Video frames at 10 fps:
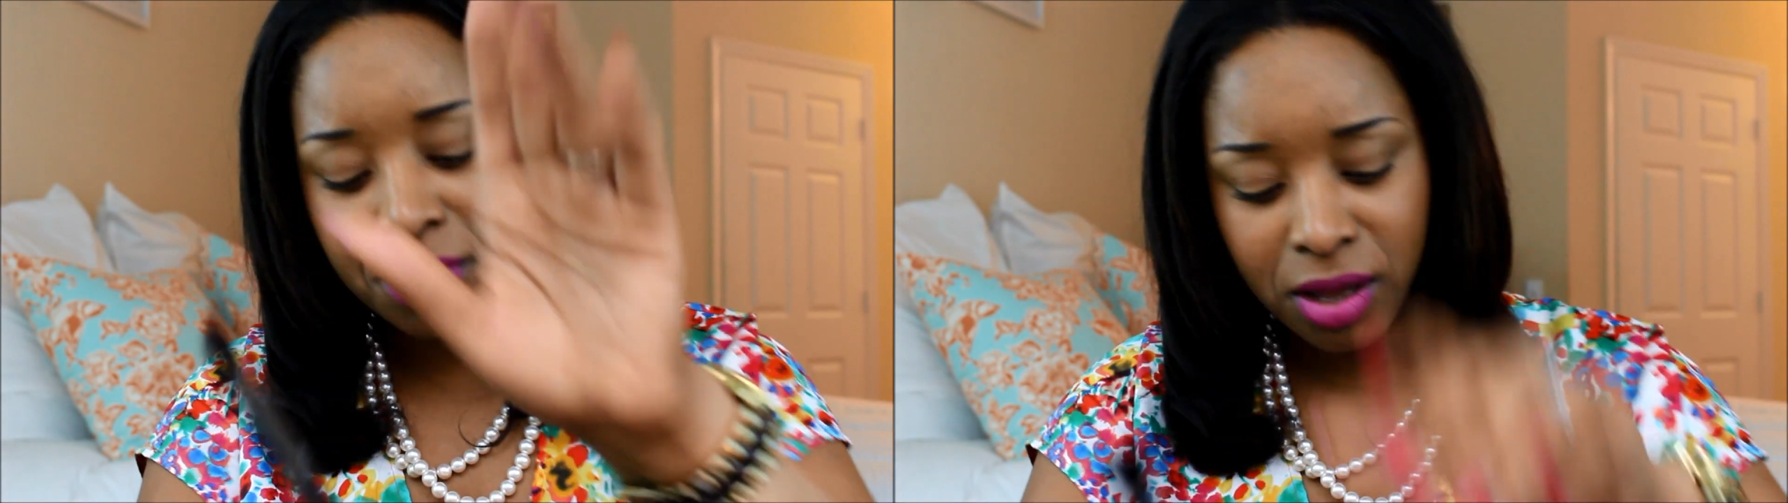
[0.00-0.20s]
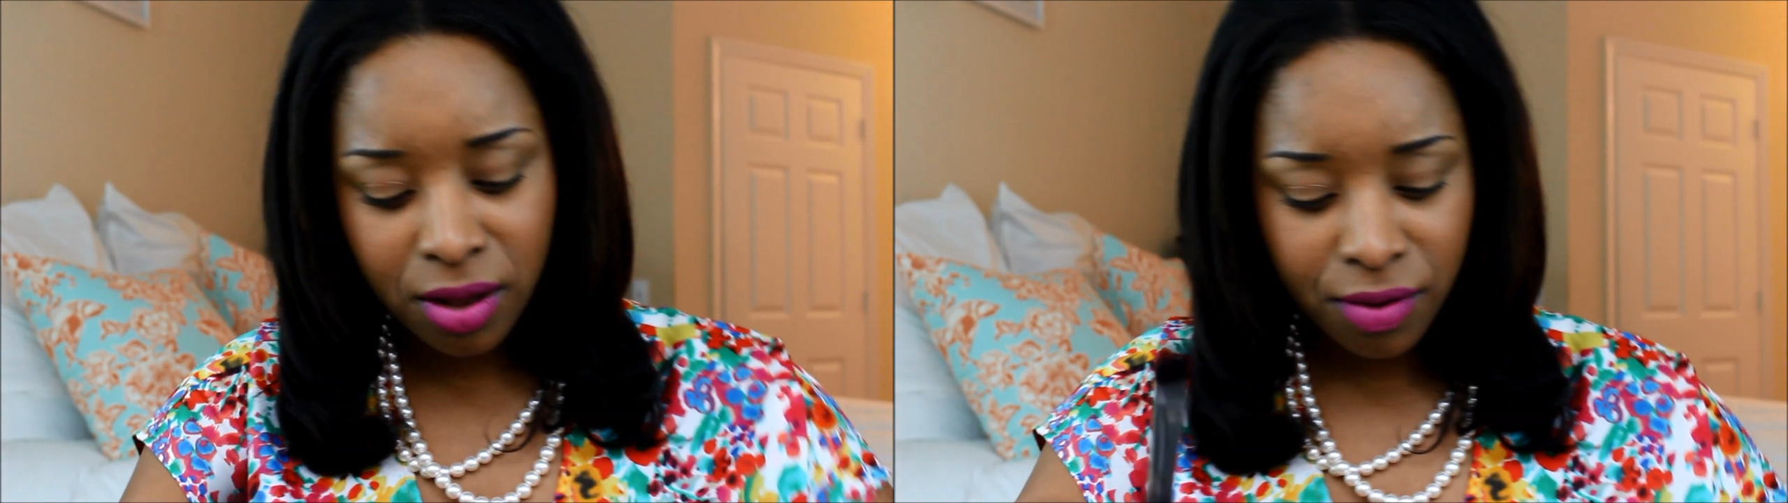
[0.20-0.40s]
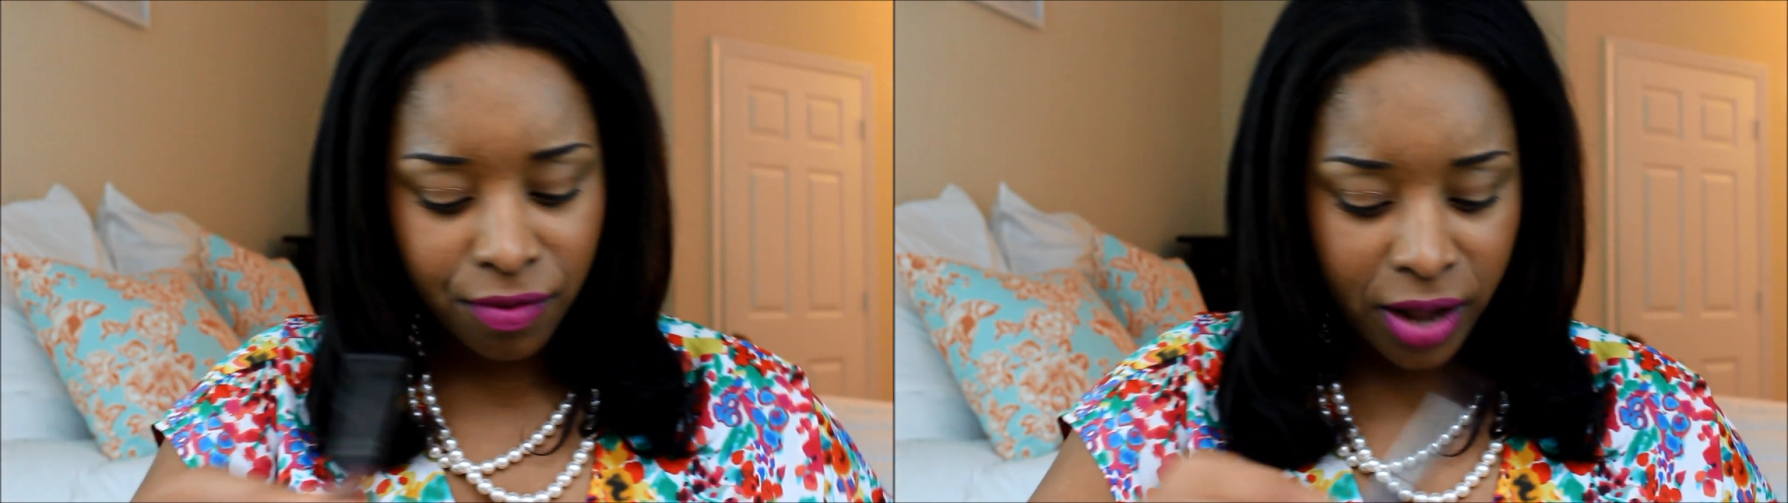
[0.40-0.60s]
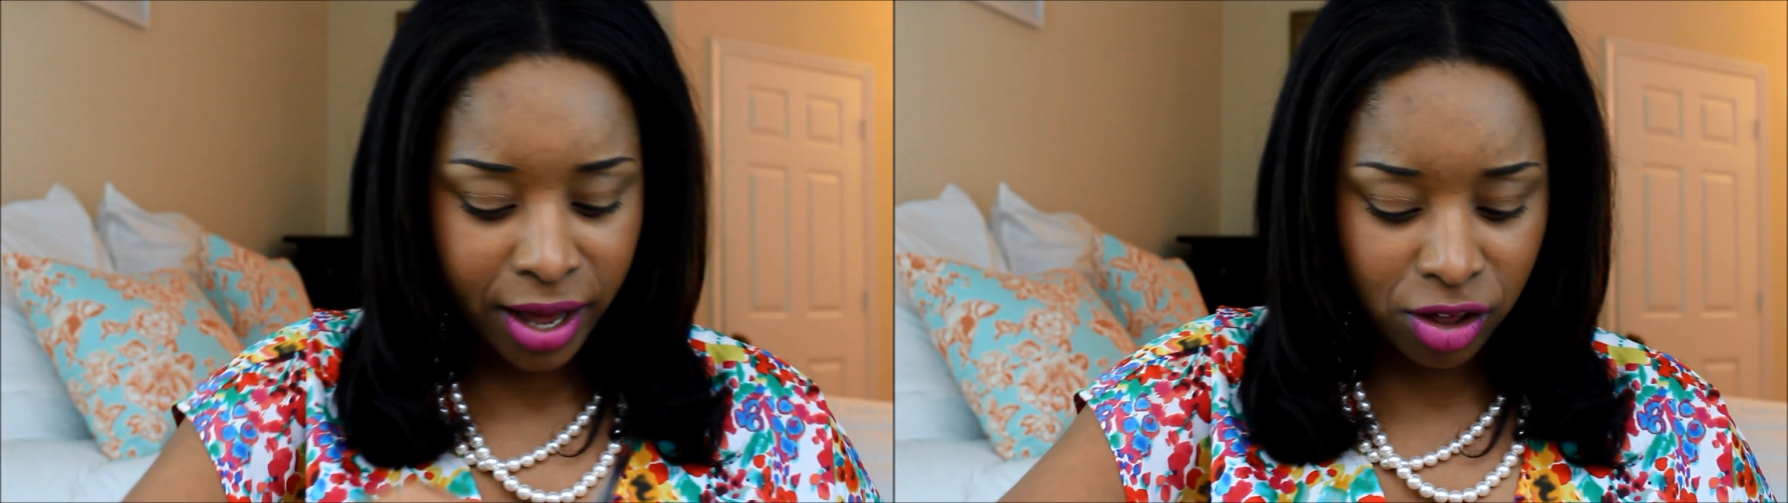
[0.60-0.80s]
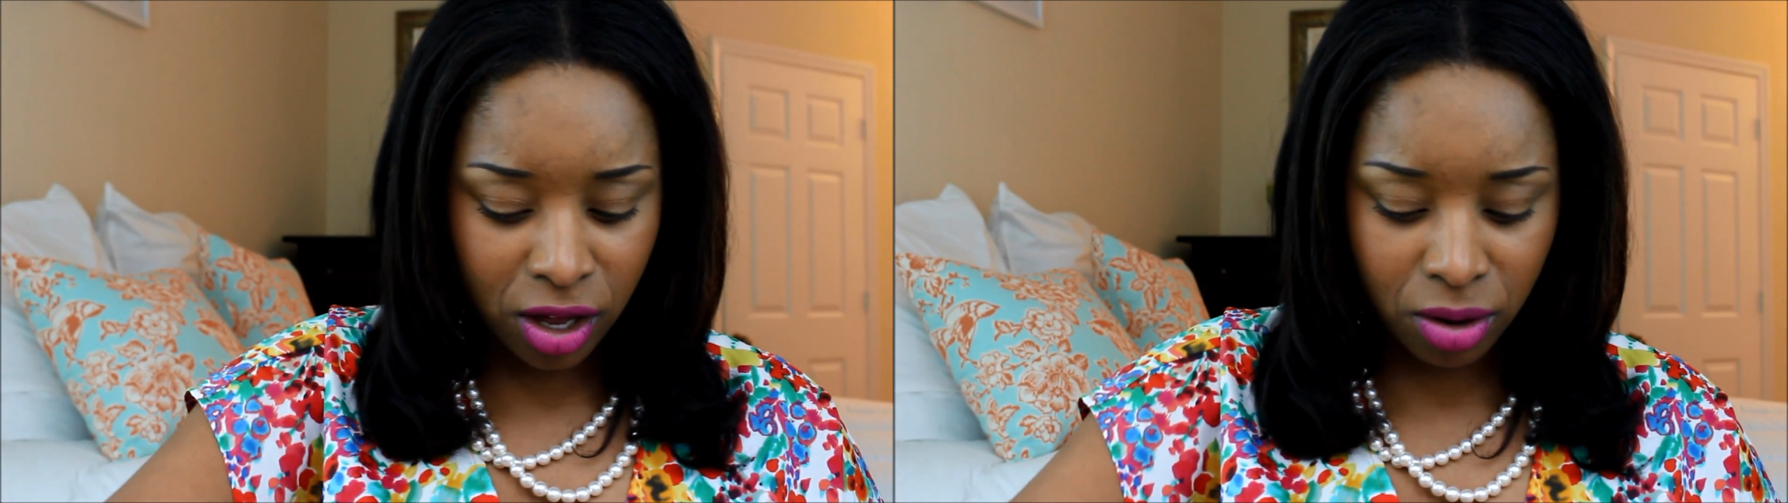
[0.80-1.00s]
thing,
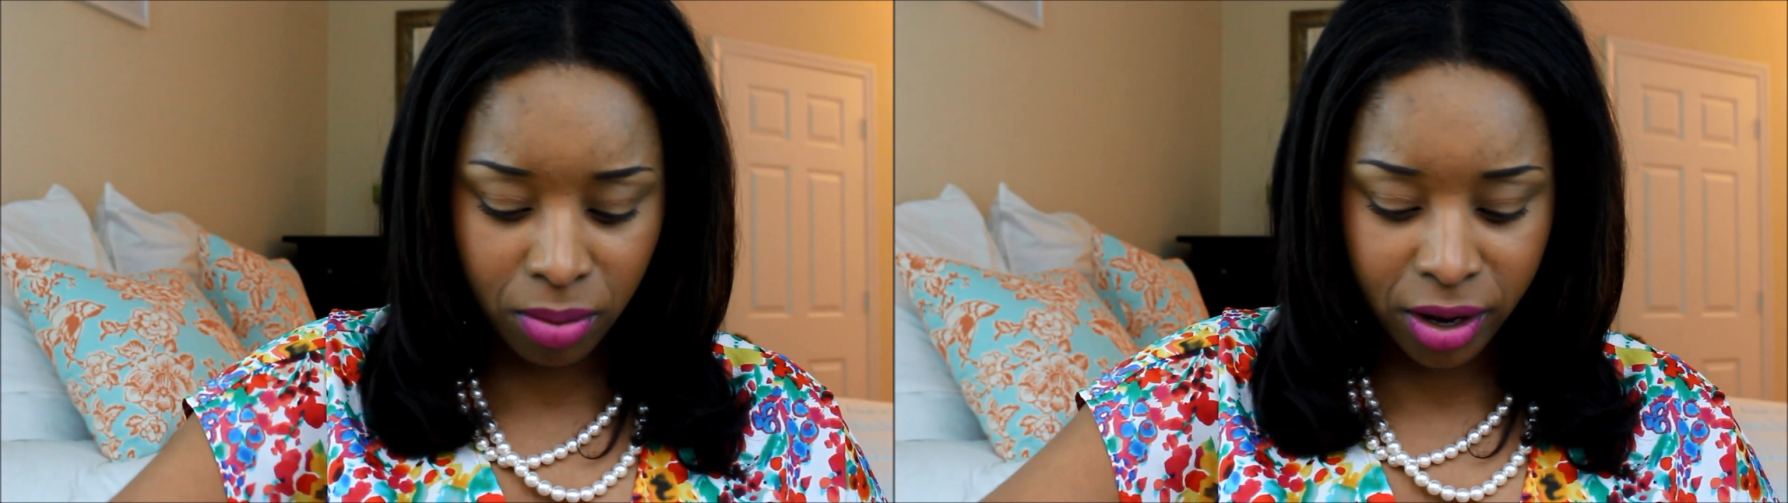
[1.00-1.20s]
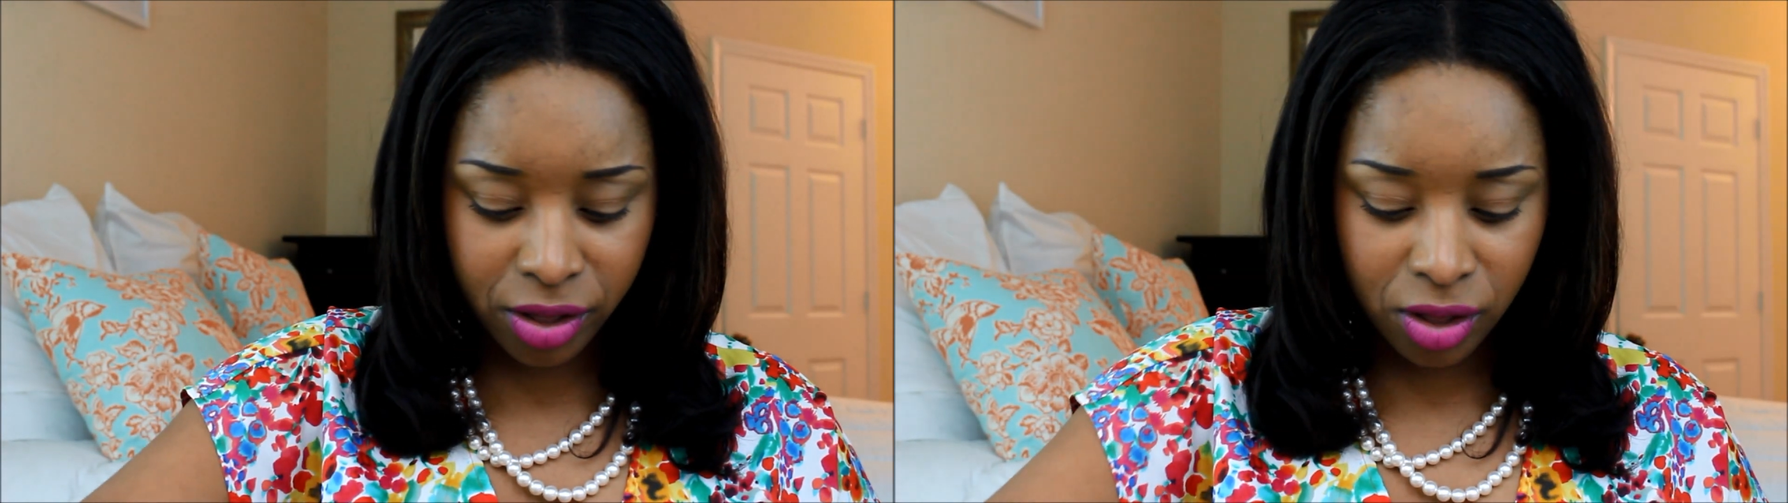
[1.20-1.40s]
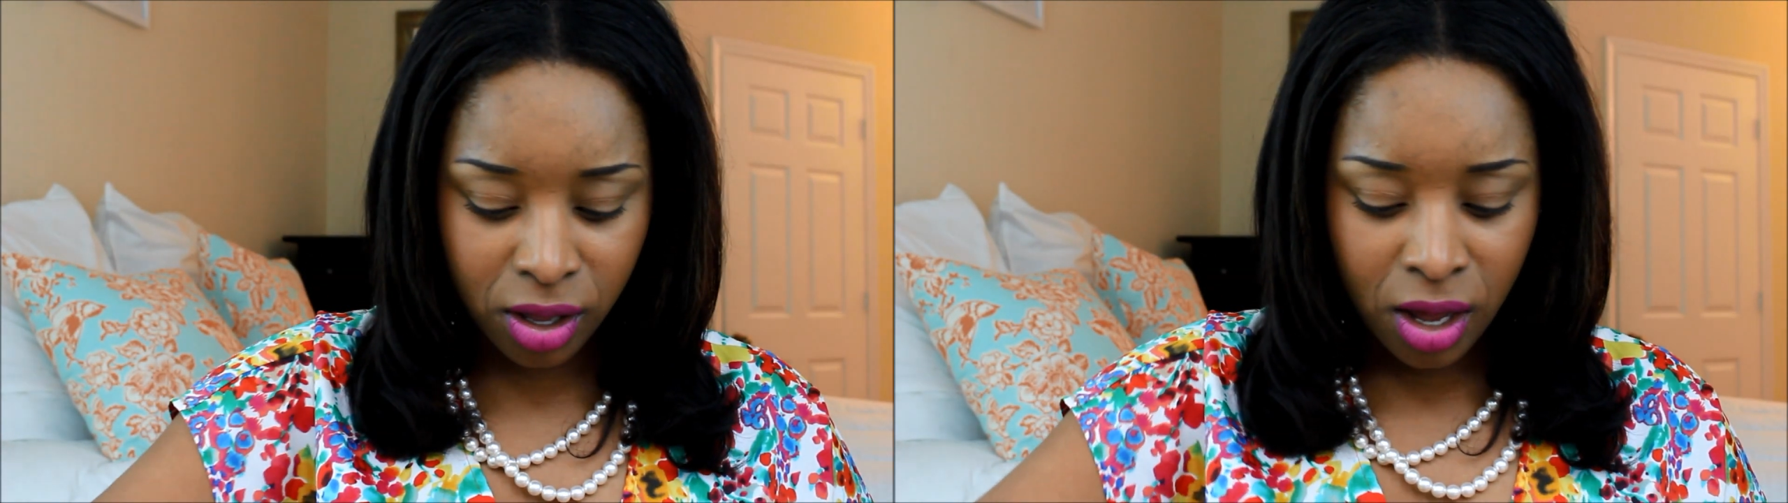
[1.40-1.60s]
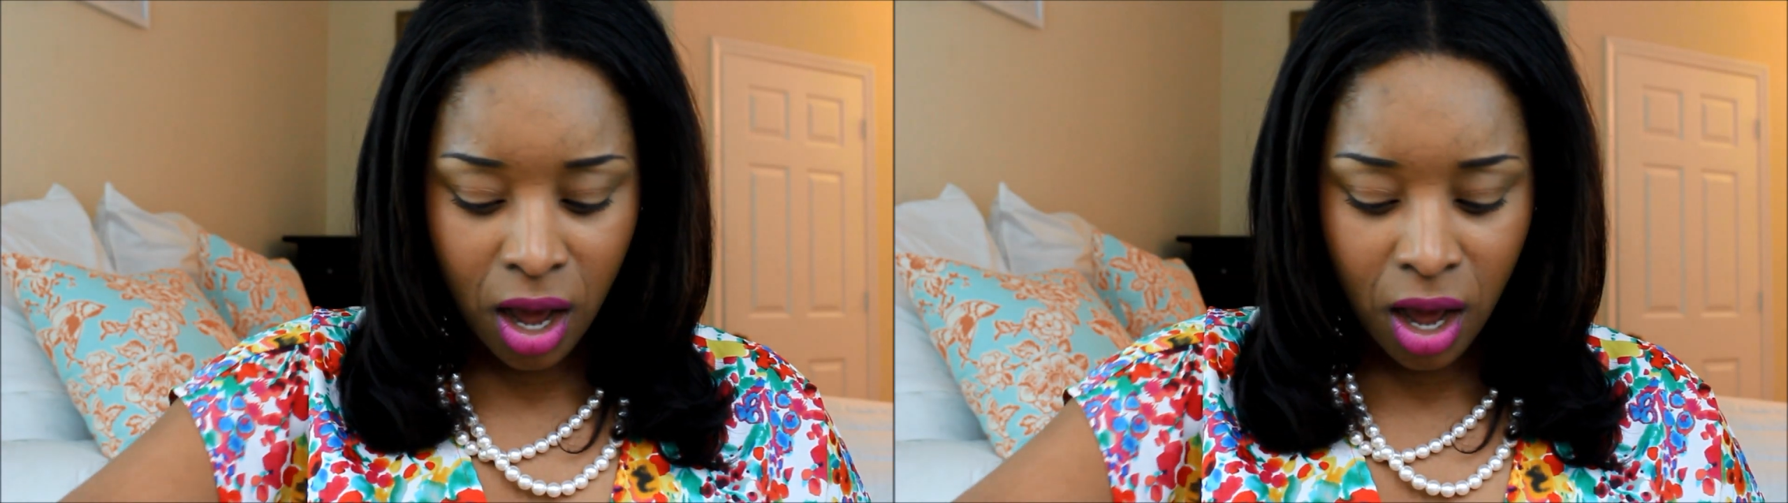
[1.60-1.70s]
flat shader brush.